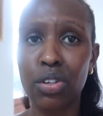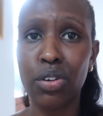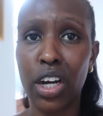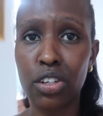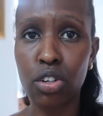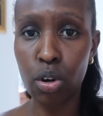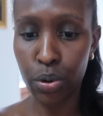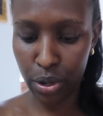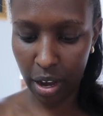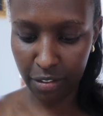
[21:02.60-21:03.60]
You can talk
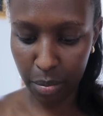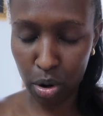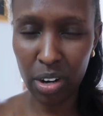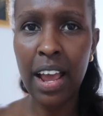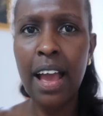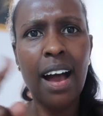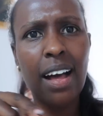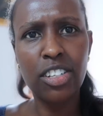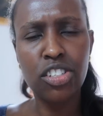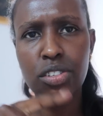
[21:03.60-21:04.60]
when you have them on.
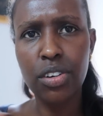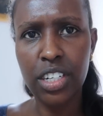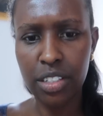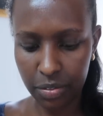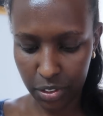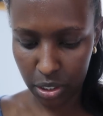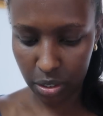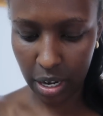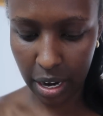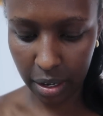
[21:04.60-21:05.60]
I'll show a little
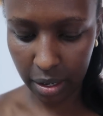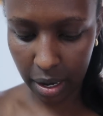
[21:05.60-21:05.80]
video here.